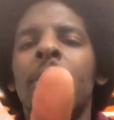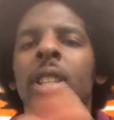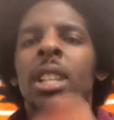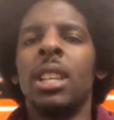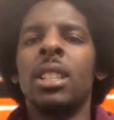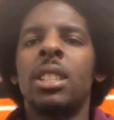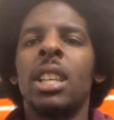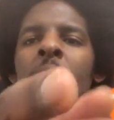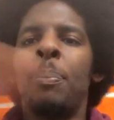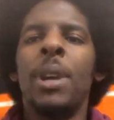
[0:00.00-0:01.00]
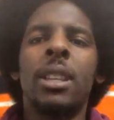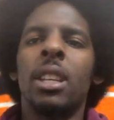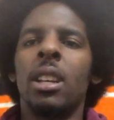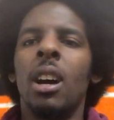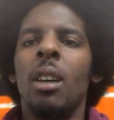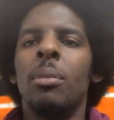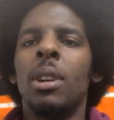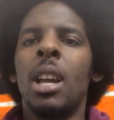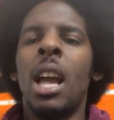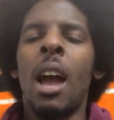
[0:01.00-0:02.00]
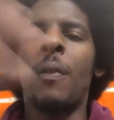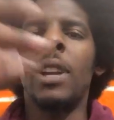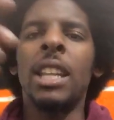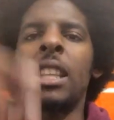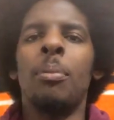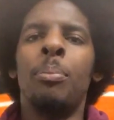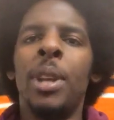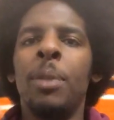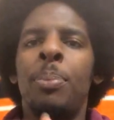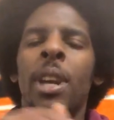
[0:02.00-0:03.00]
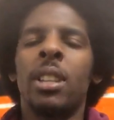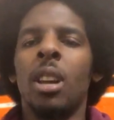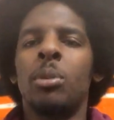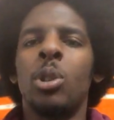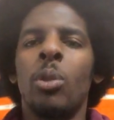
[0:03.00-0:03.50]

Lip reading: this, he picked it up. I feel like the beat picked up too, and he